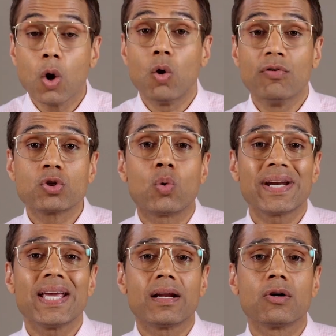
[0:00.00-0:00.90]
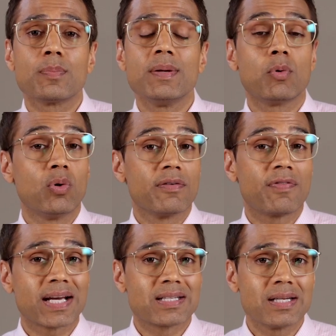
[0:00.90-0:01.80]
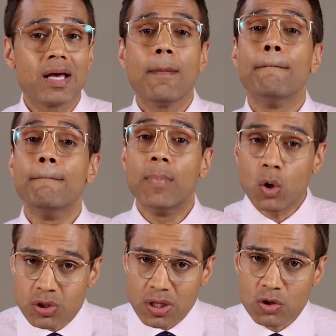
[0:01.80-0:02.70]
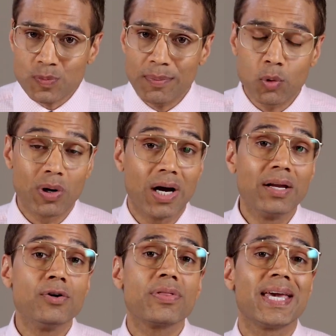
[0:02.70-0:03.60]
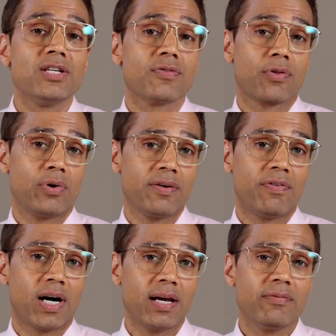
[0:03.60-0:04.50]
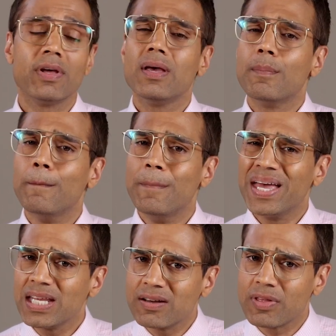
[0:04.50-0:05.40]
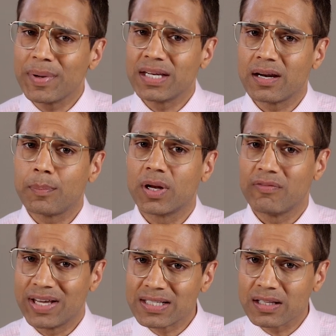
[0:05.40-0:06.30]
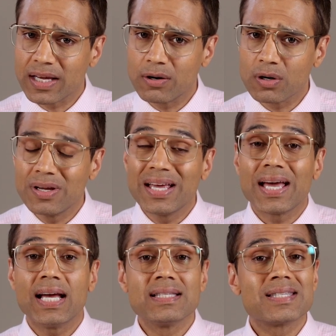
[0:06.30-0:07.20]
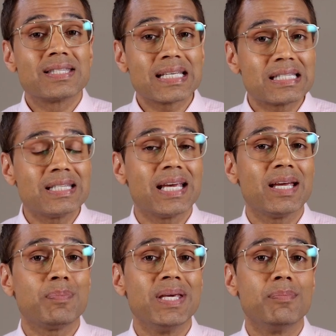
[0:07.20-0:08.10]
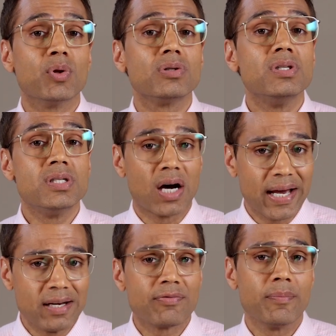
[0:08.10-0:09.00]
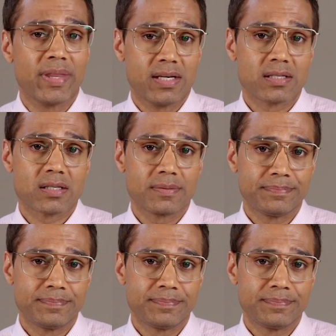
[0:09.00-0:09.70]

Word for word: Over 2,800 people were affected. Most of those people were under the age of 35. Many of them ended up on a ventilator, and 68 people died from this.